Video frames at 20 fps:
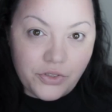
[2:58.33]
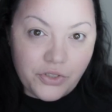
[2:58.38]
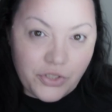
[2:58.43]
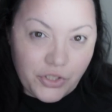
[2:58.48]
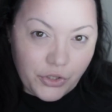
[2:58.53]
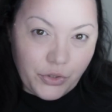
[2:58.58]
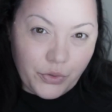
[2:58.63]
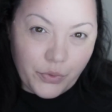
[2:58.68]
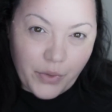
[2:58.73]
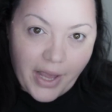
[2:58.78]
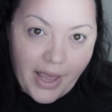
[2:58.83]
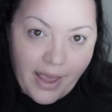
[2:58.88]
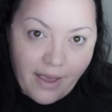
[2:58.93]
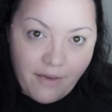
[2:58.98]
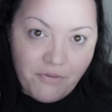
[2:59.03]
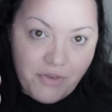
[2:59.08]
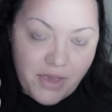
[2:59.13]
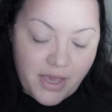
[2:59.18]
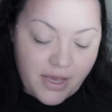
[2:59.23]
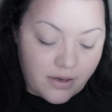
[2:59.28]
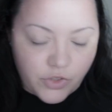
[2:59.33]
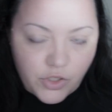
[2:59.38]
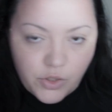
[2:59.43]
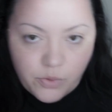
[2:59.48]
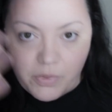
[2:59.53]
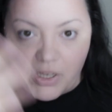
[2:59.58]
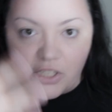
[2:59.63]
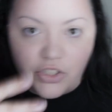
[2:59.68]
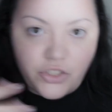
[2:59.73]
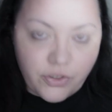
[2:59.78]
too heavy, too
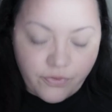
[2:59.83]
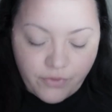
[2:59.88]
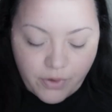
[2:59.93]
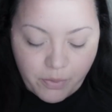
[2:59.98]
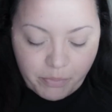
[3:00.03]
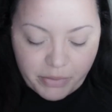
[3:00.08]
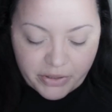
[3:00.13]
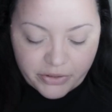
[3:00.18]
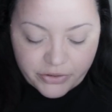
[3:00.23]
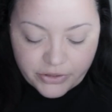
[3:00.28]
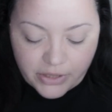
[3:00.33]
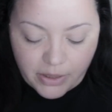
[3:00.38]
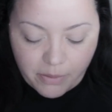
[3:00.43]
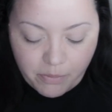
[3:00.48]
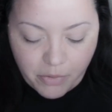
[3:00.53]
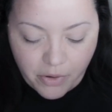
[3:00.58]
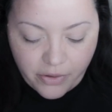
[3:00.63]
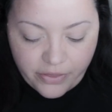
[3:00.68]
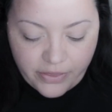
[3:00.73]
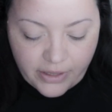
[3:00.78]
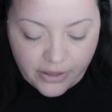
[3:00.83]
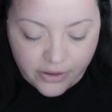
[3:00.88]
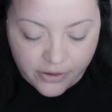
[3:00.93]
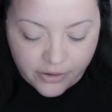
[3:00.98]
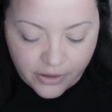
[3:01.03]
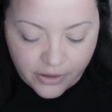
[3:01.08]
much of a buildup on there.